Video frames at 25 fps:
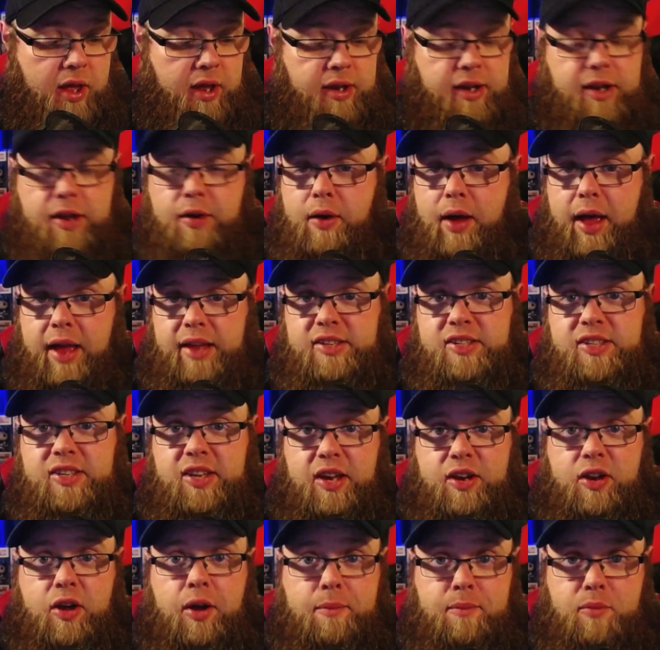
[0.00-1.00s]
Now, as
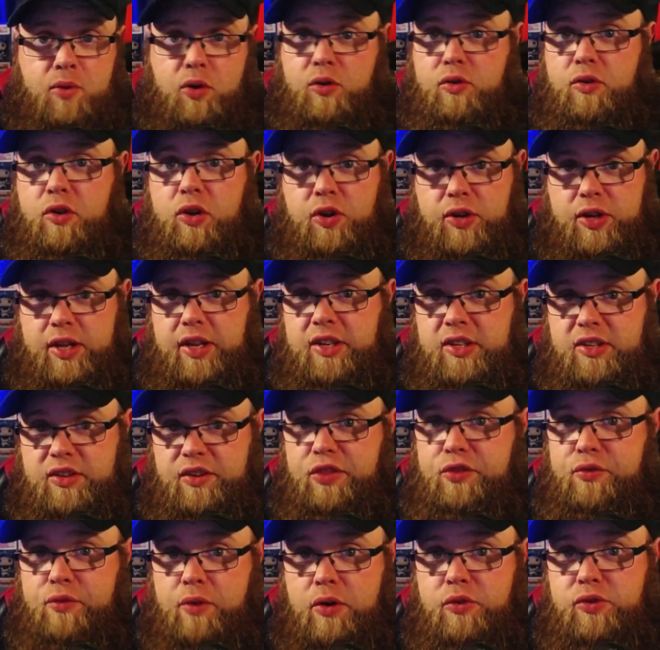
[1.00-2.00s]
said, I'm not looking to
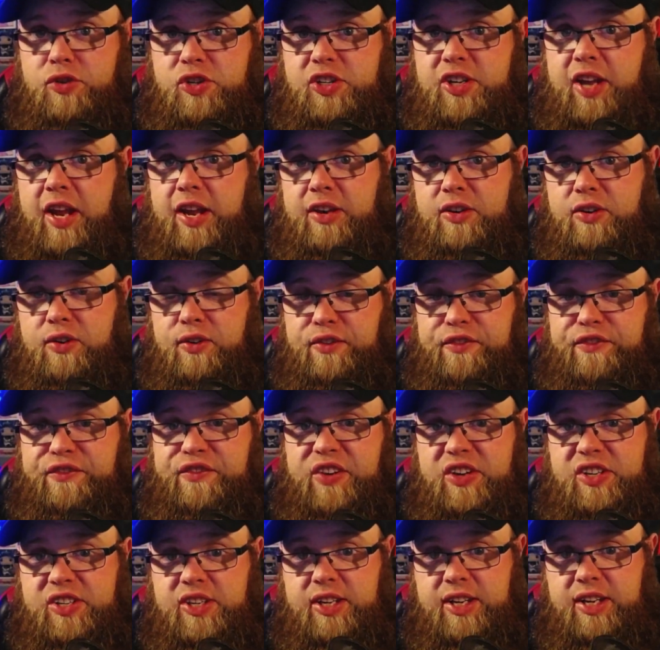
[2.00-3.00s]
throw shade on
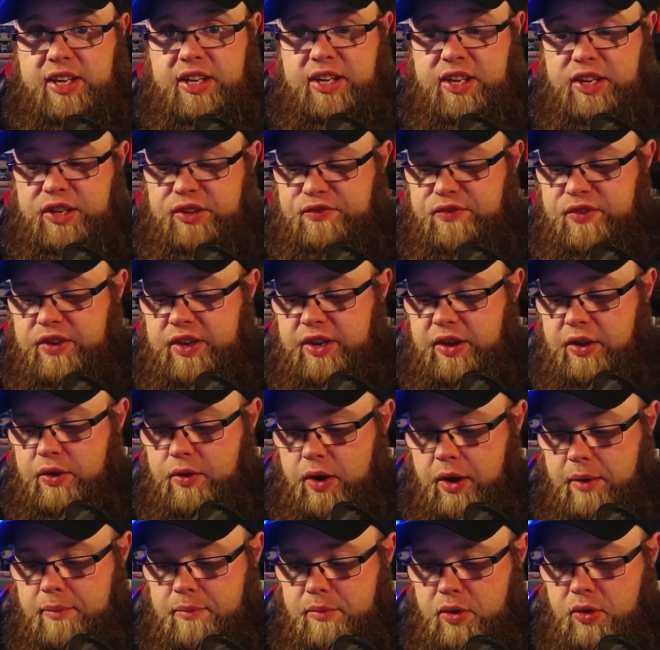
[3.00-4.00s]
fishing in this video.
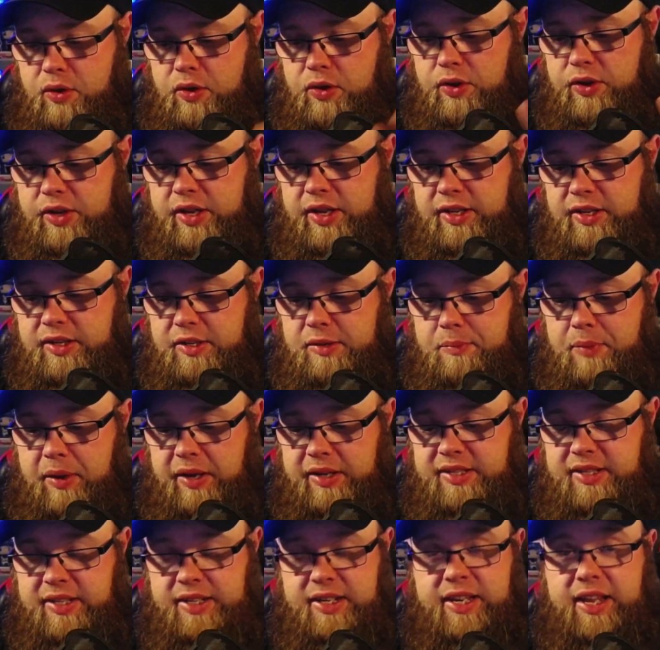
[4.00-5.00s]
I'm not looking to
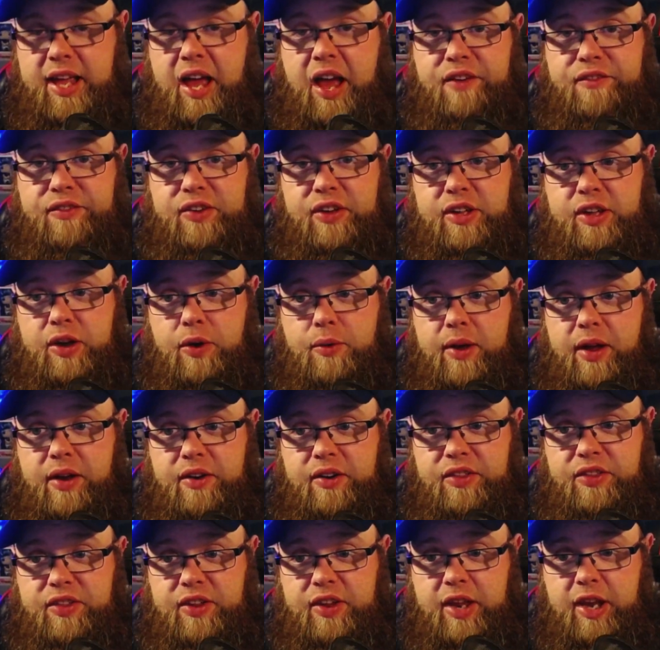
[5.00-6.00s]
basically have a go at
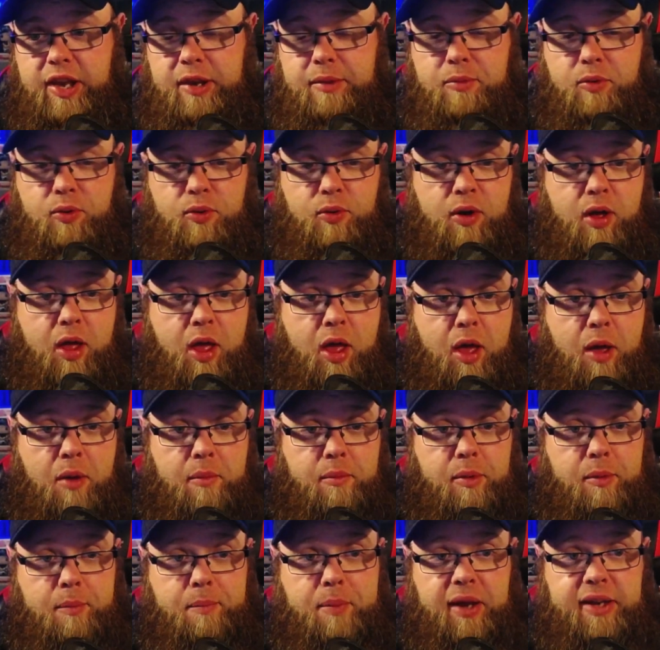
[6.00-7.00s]
anything anymore.
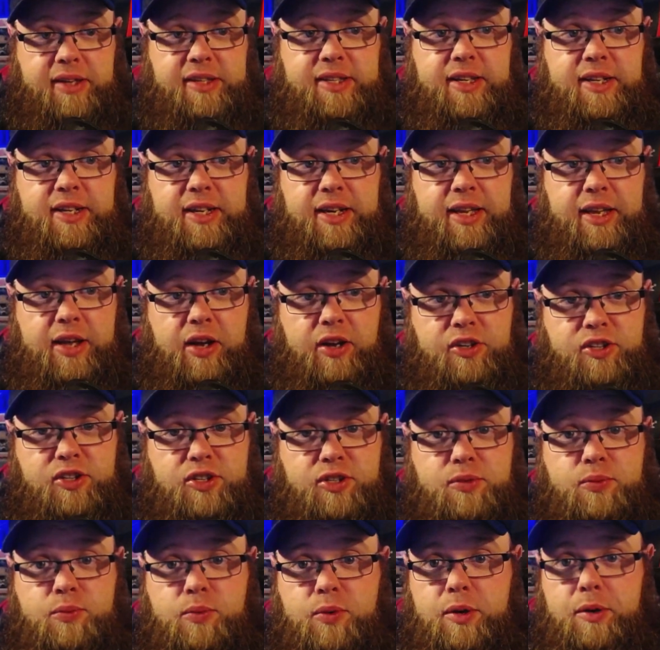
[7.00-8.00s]
But basically, I
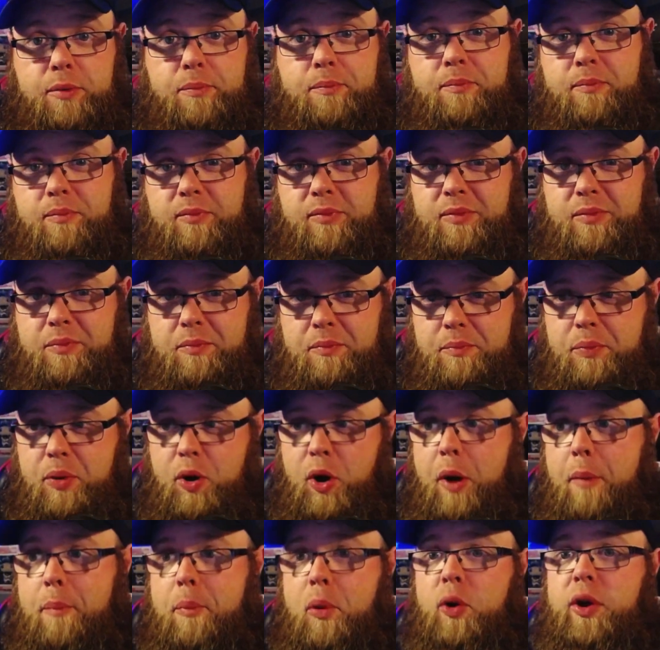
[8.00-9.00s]
just want to
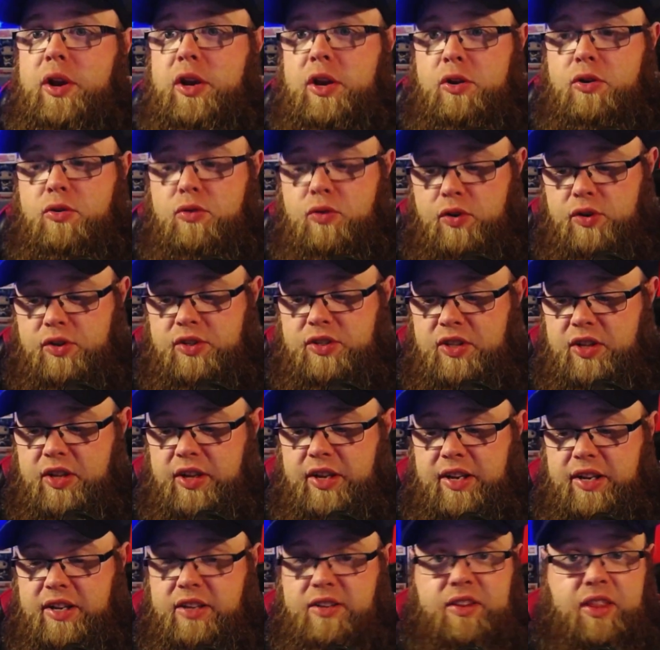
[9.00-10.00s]
put a point across that
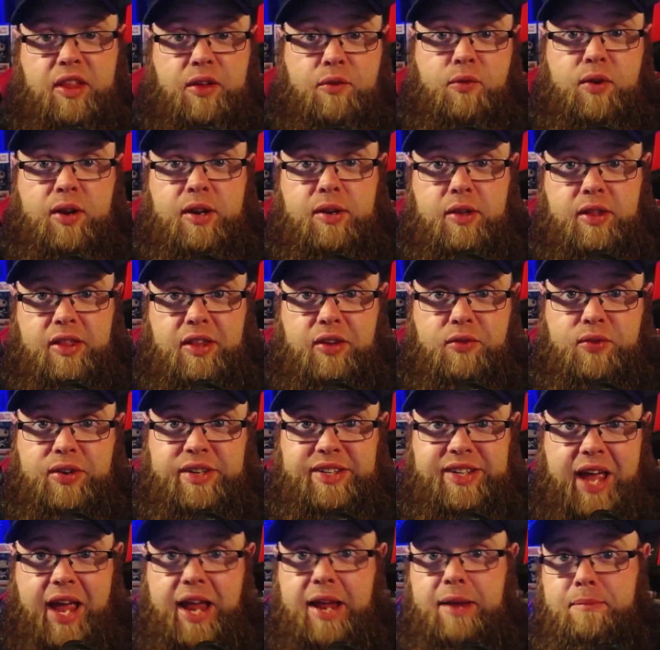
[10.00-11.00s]
there
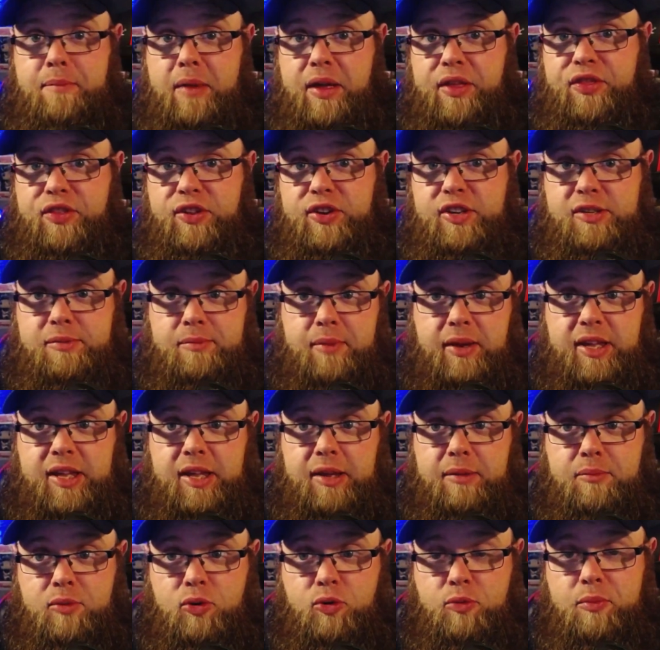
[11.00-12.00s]
is a method to
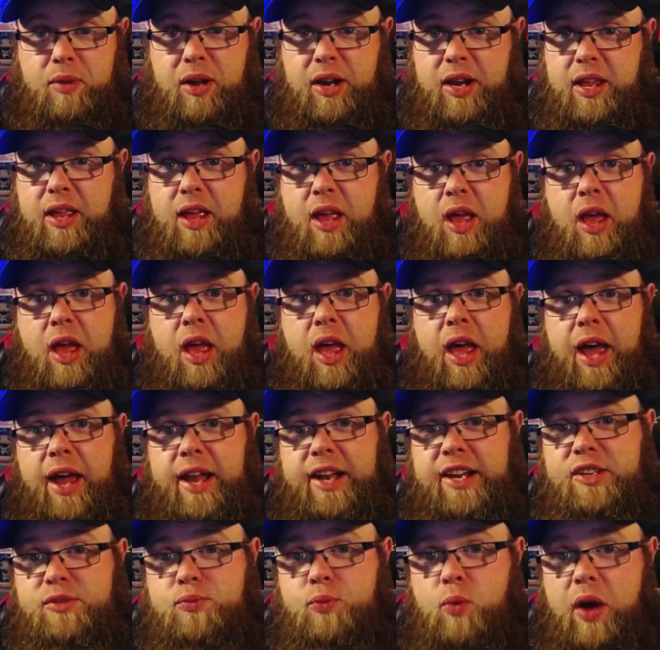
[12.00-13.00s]
making more money.
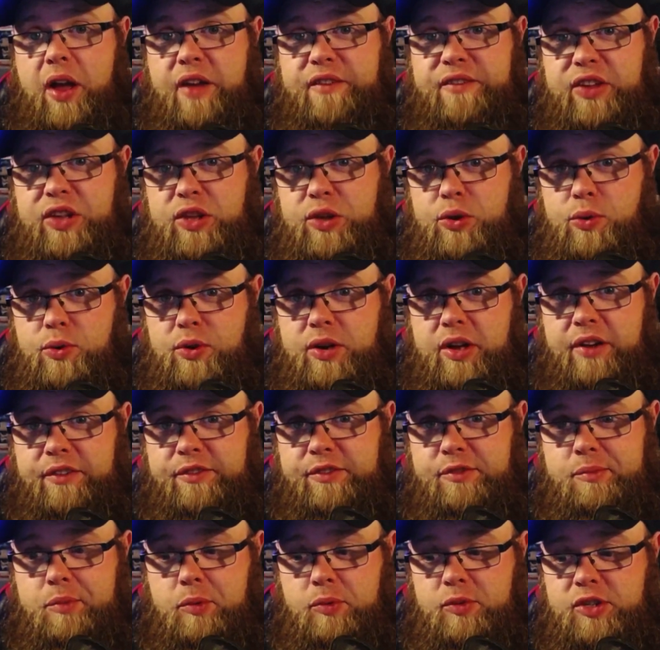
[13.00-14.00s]
And it's whatever you're
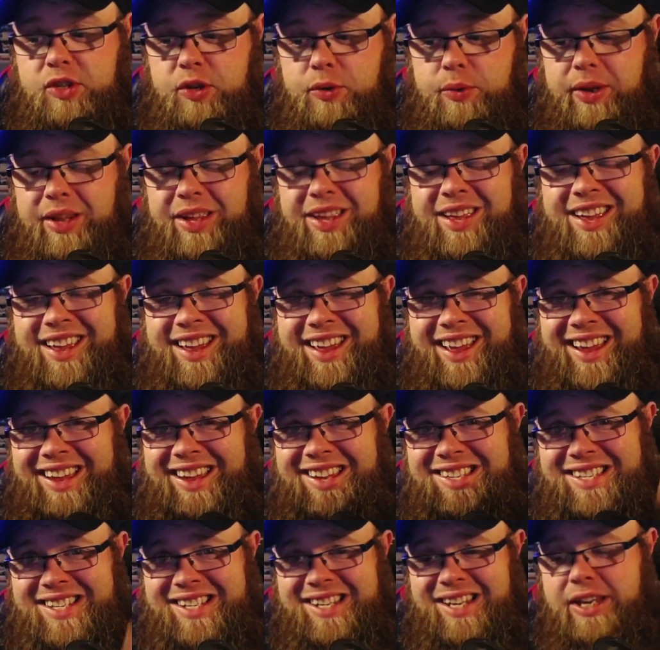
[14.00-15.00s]
comfortable doing
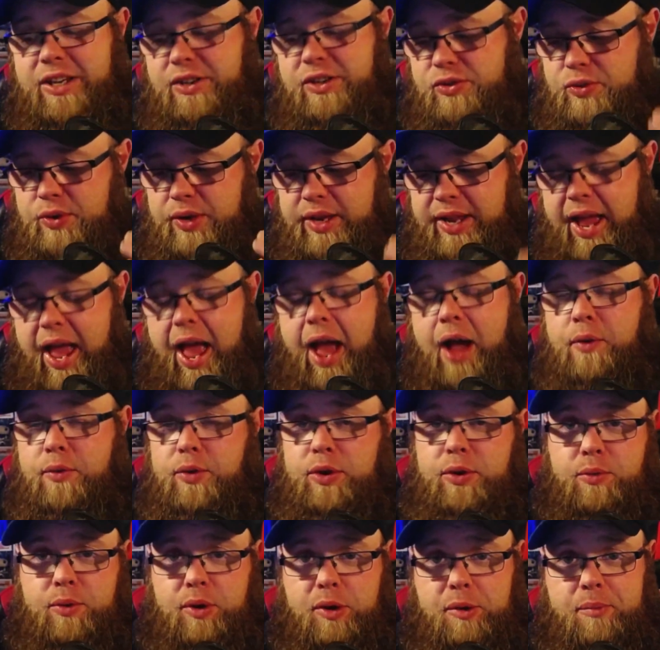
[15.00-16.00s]
is literally how
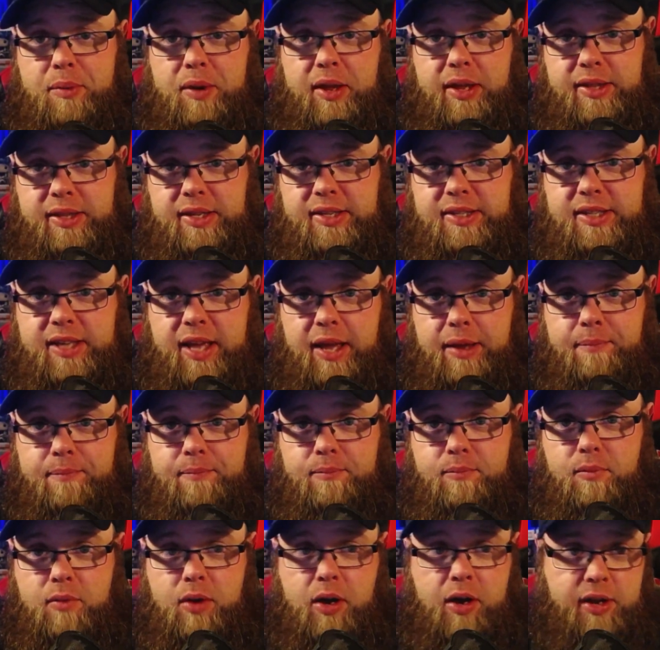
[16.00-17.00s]
you want to play this game.
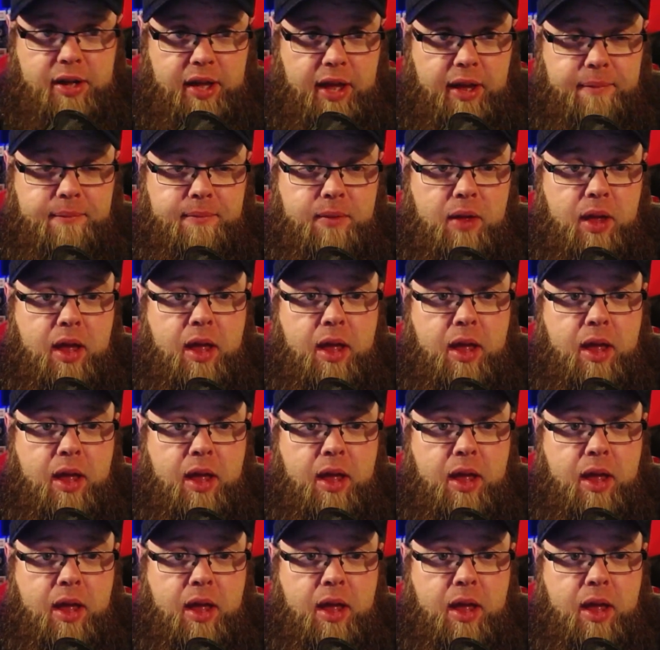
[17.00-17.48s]
Okay?